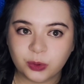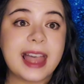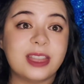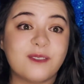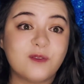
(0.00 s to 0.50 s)

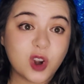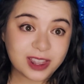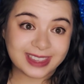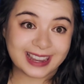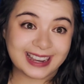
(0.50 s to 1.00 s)
And the
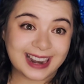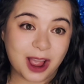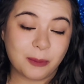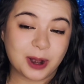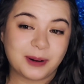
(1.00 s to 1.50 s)
4th thing
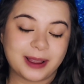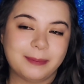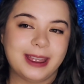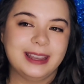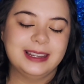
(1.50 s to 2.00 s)
I want to
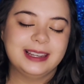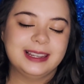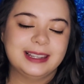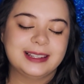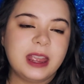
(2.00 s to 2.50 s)
recommend
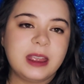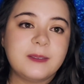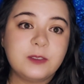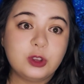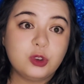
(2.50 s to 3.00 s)
is,
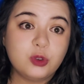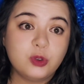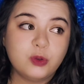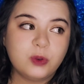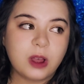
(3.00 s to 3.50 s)
if
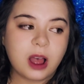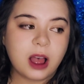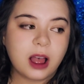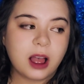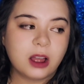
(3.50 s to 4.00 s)
you
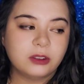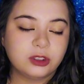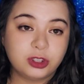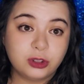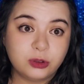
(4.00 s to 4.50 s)

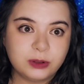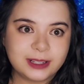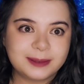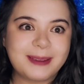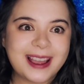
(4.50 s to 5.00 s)
do
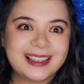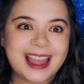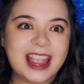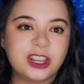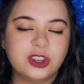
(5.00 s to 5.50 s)
suspect
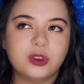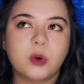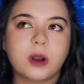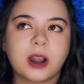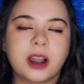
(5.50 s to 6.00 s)
that
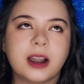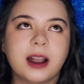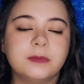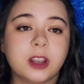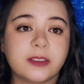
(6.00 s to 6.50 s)
your
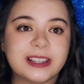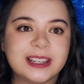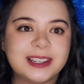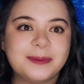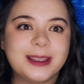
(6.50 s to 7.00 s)
nervous
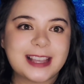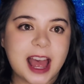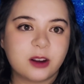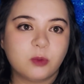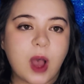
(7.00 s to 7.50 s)
system is
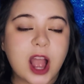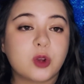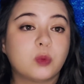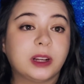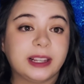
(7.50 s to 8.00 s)
out of
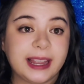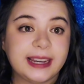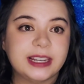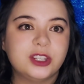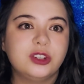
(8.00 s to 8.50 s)
whack
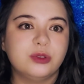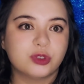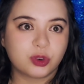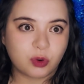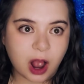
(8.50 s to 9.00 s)
related to
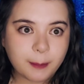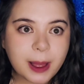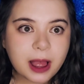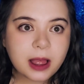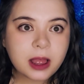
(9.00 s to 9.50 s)

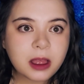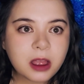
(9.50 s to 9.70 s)
trauma,